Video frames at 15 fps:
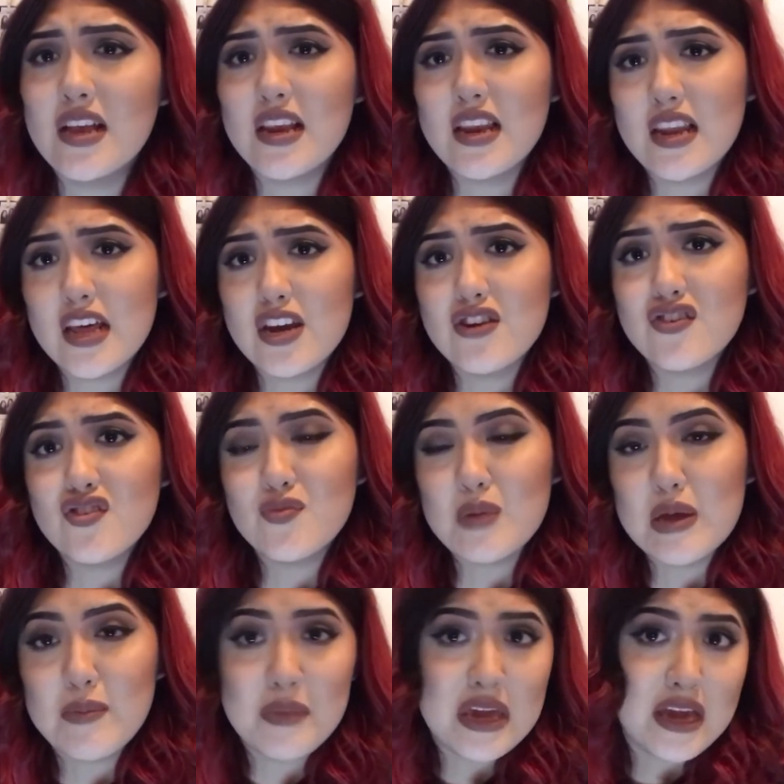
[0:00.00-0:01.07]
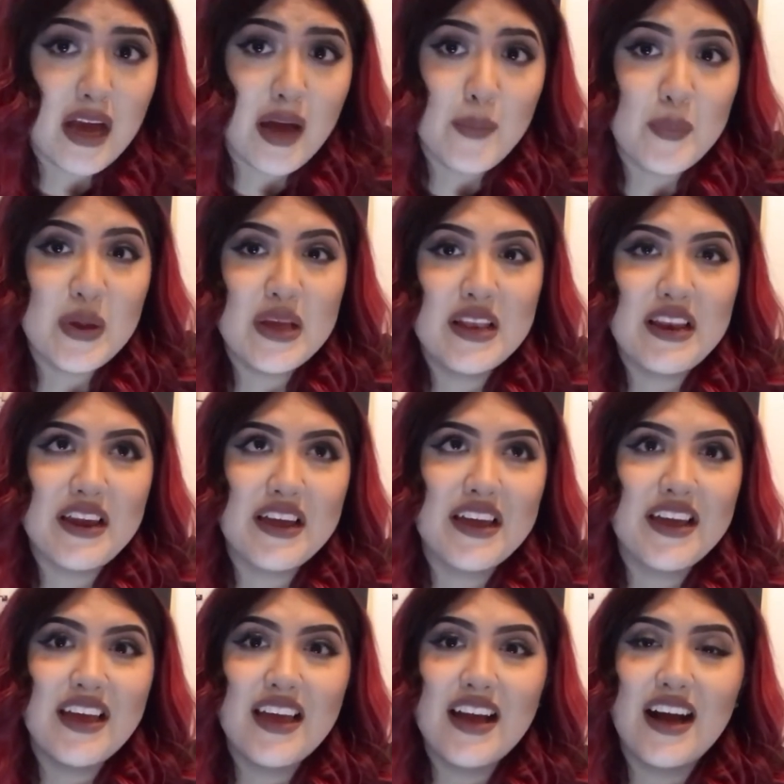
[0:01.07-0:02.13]
Letters make me happy.
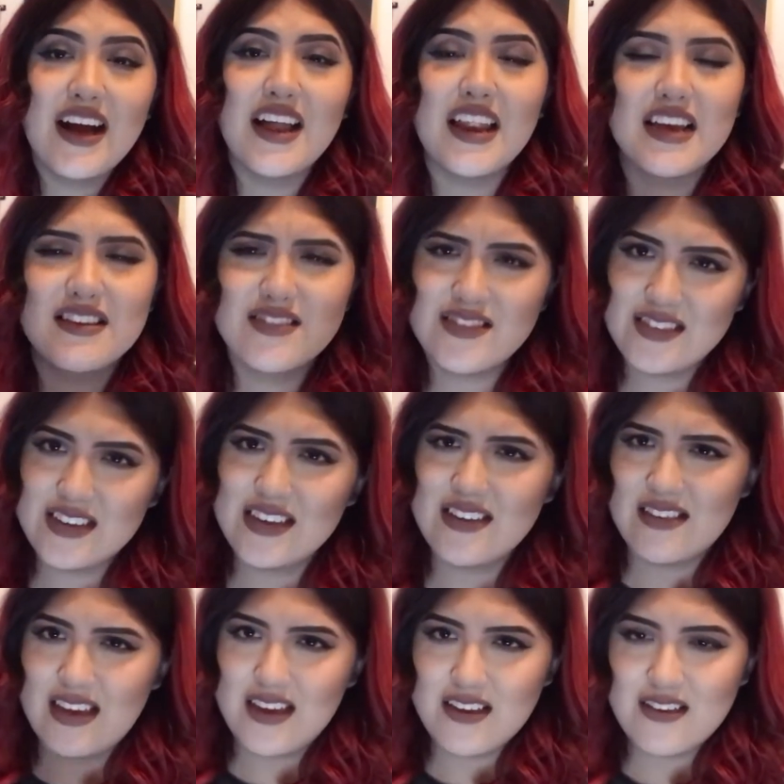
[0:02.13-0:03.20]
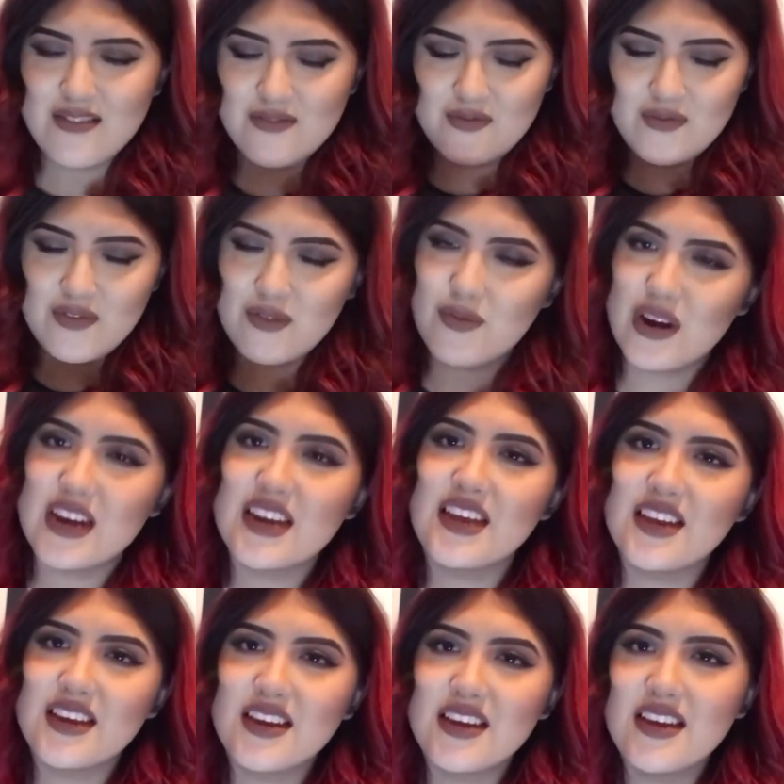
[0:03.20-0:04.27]
Like, I like to see his like
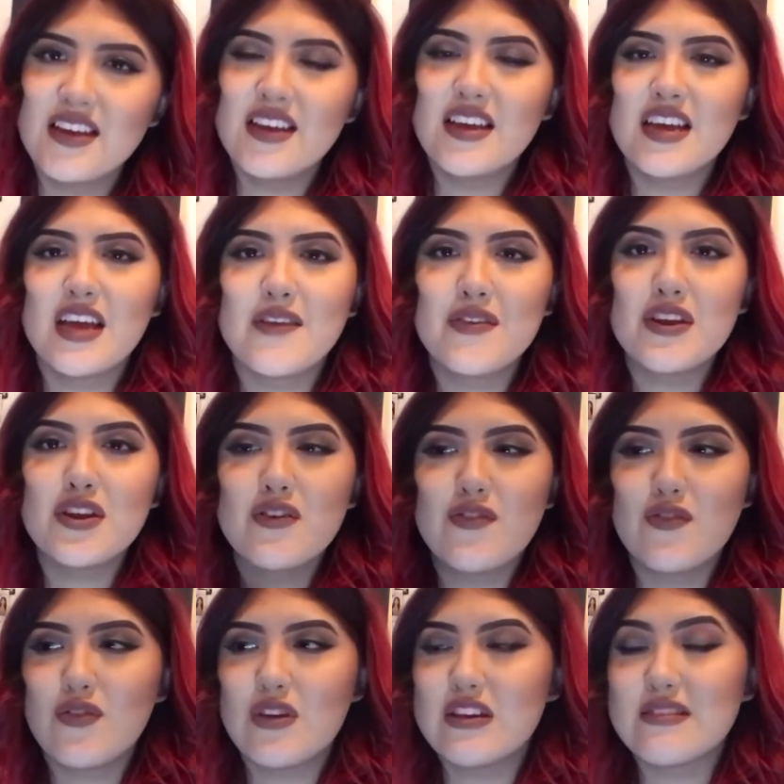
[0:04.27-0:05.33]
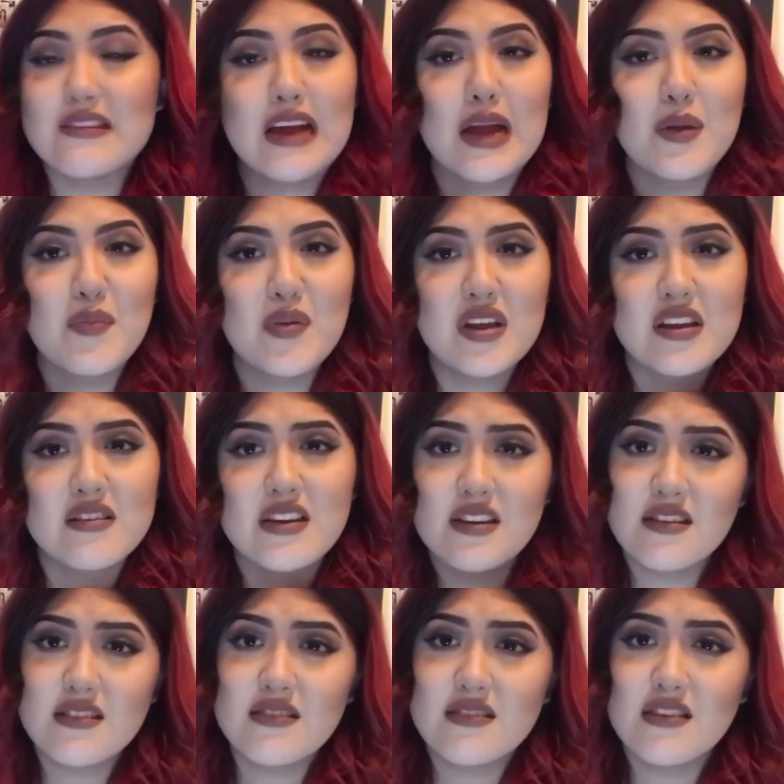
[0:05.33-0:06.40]
writing, even if we Skype and
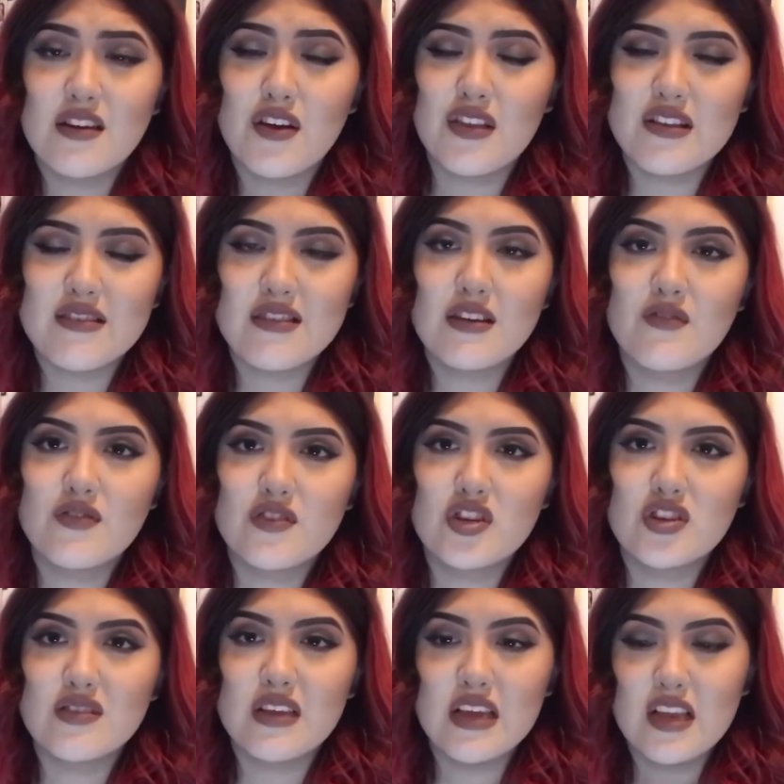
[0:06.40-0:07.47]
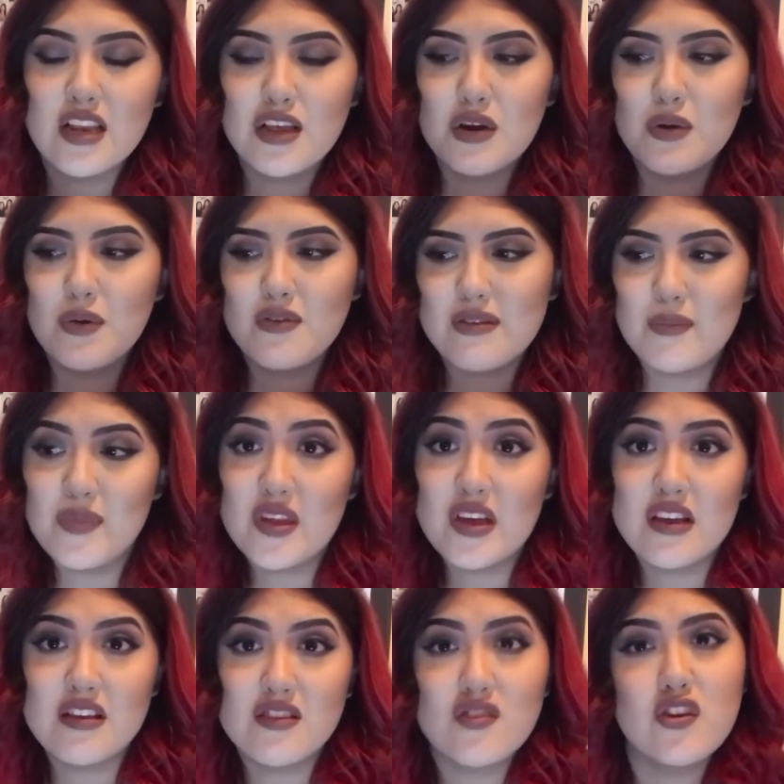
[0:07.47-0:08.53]
text and all that stuff. Just like a little
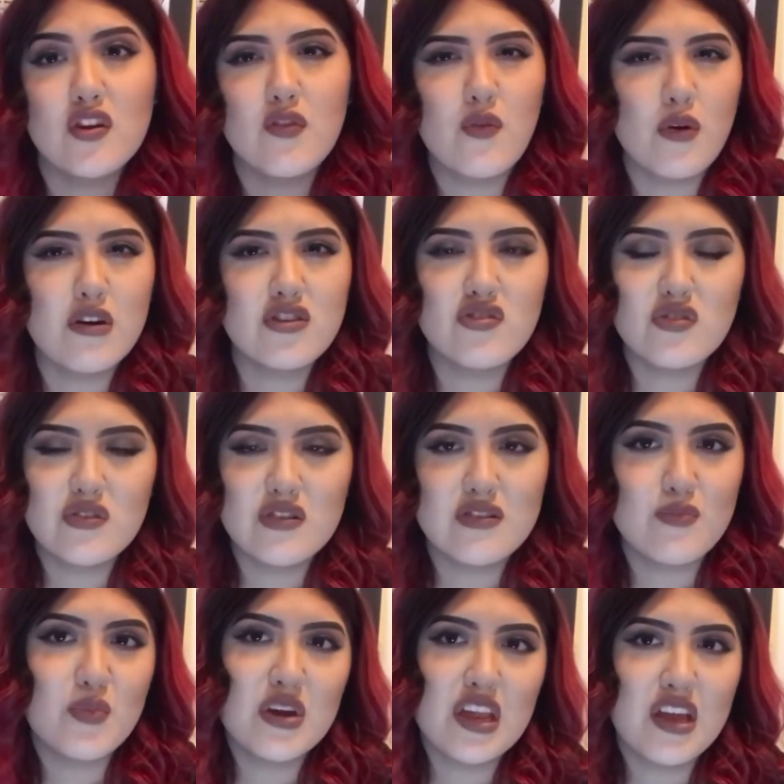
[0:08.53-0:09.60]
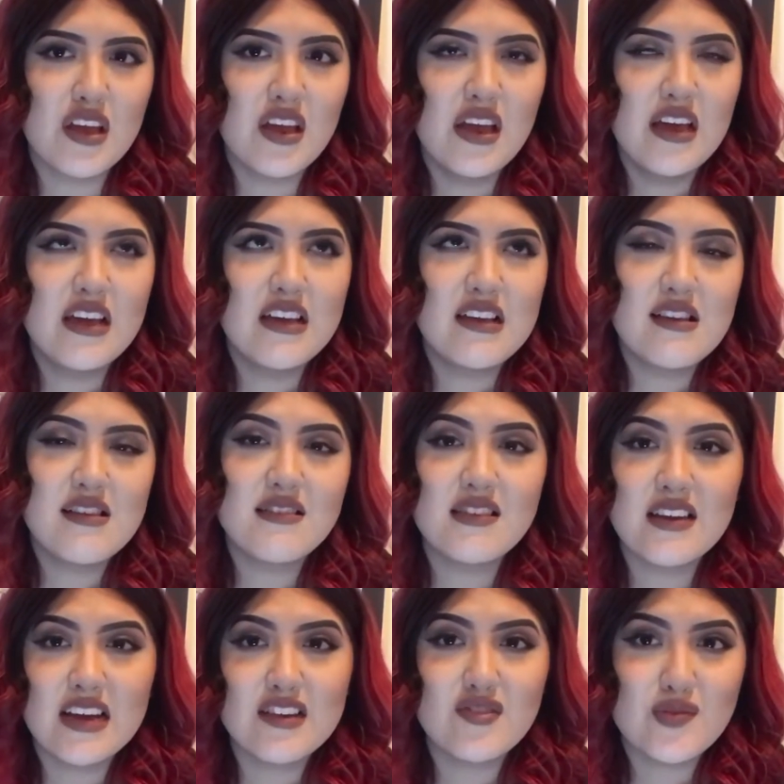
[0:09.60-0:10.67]
something to look forward to is pretty, it's a
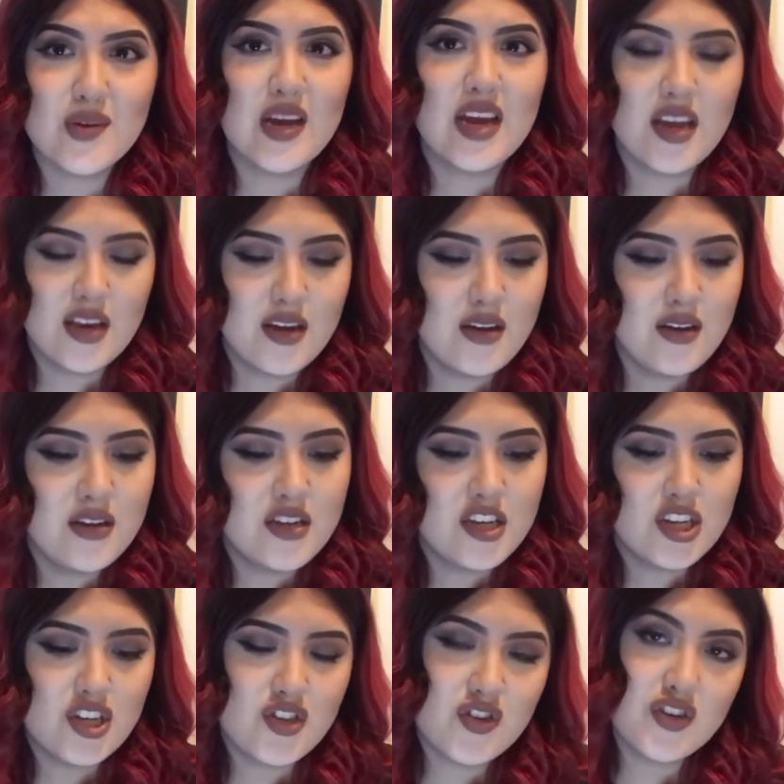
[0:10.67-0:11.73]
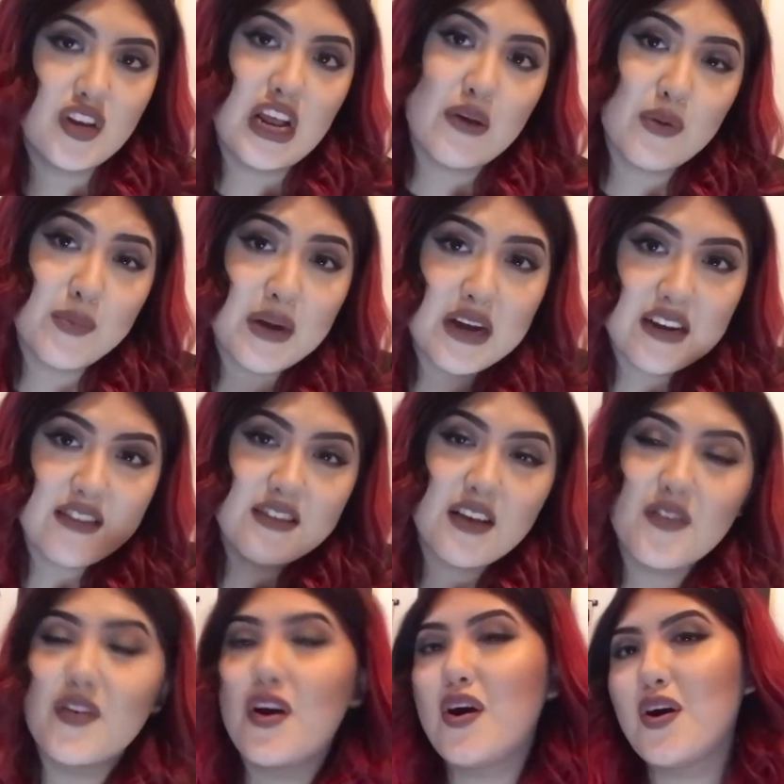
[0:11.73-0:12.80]
nice way, you know, just to like remind
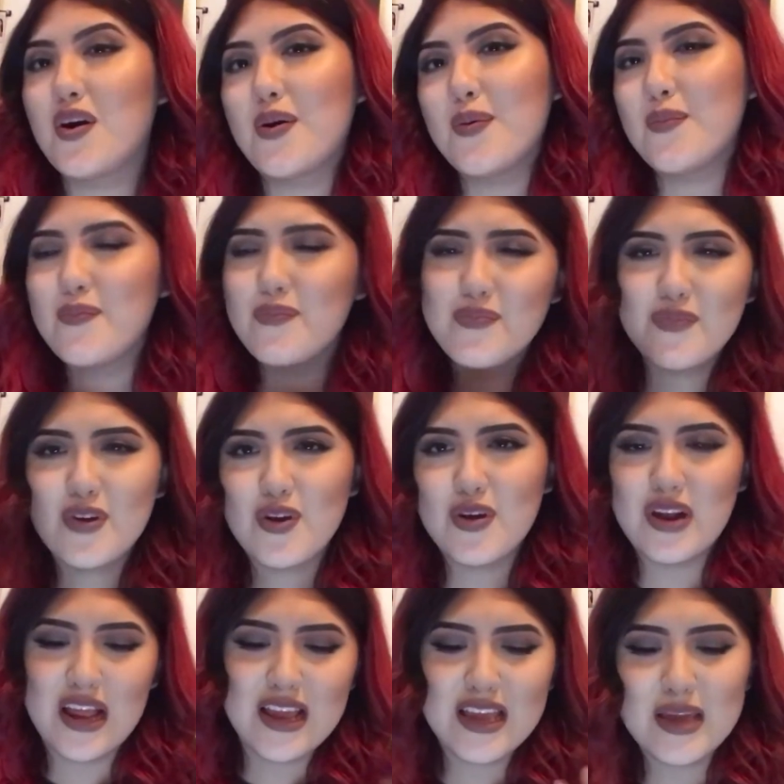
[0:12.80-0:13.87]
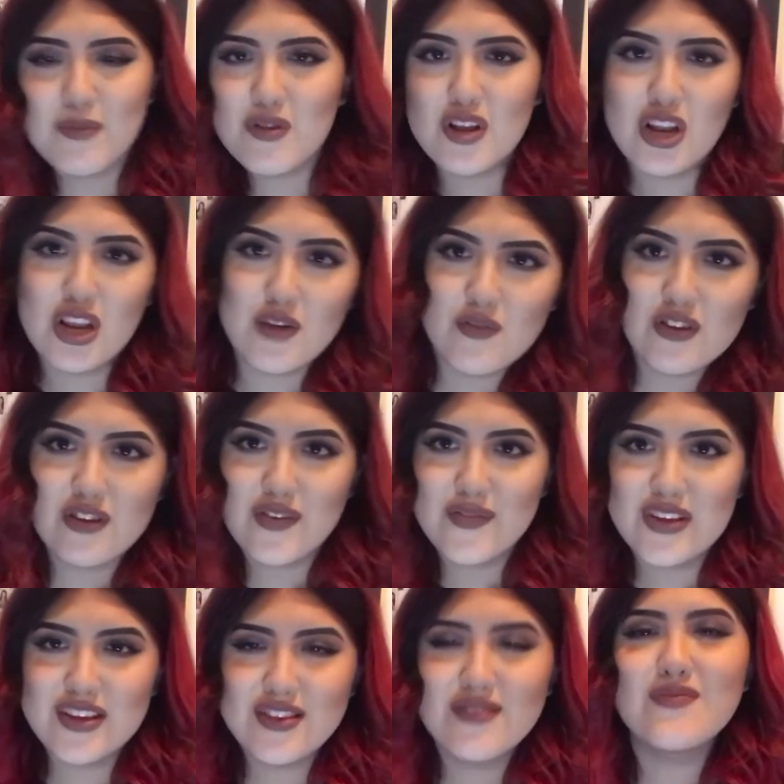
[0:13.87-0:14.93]
yourself, oh, or like keep the
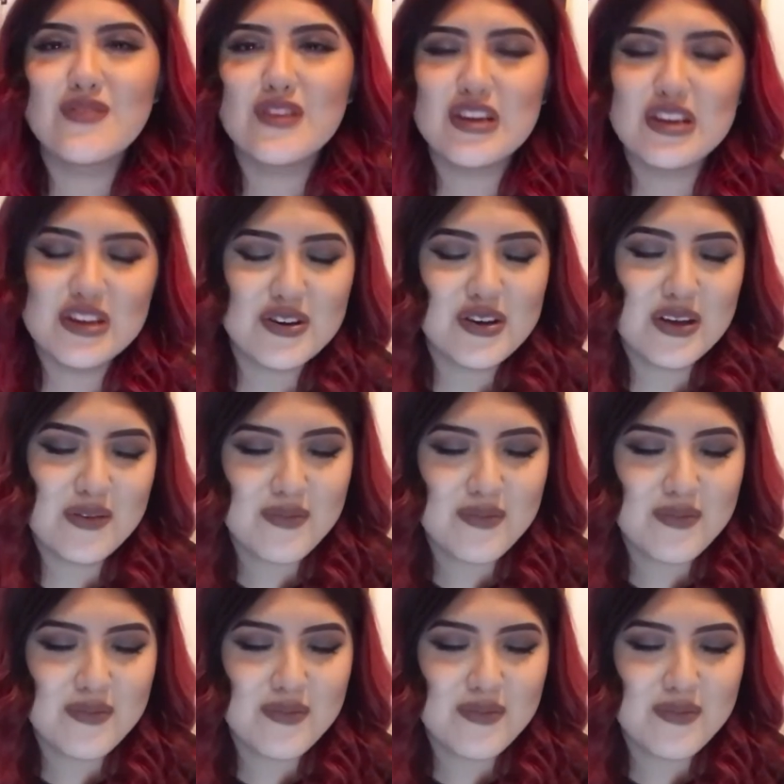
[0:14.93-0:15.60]
lovey-dovey, you know.